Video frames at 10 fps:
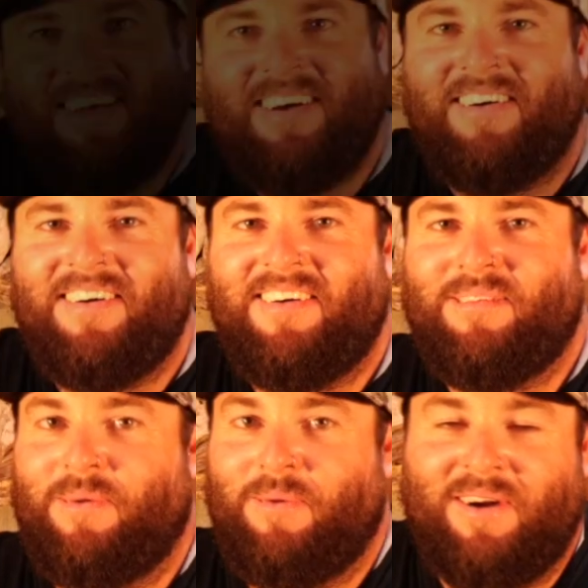Oh,
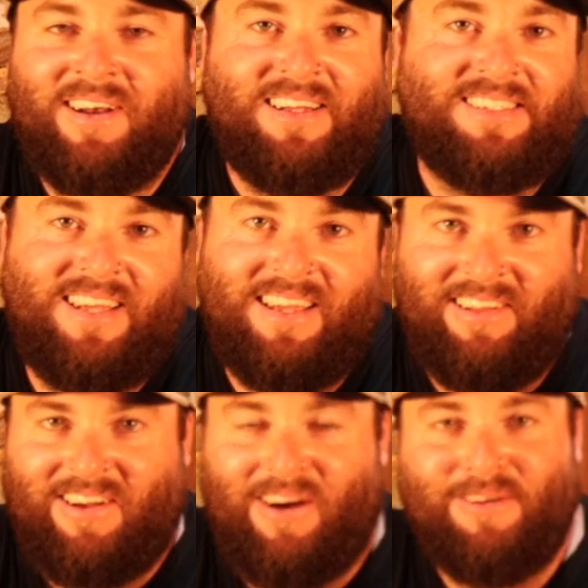well, what could I say?
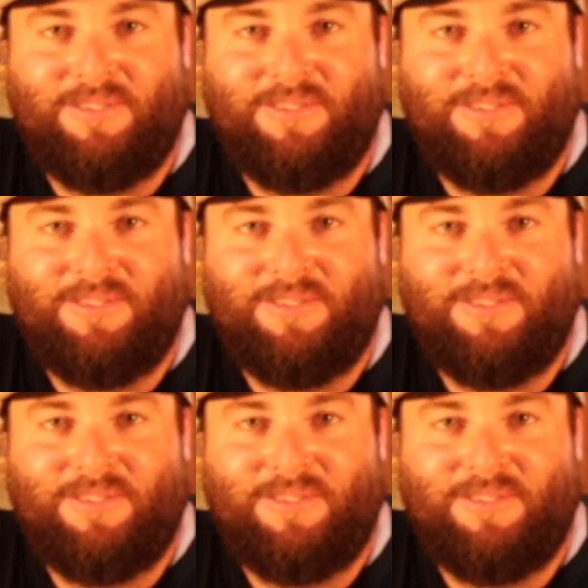Like, I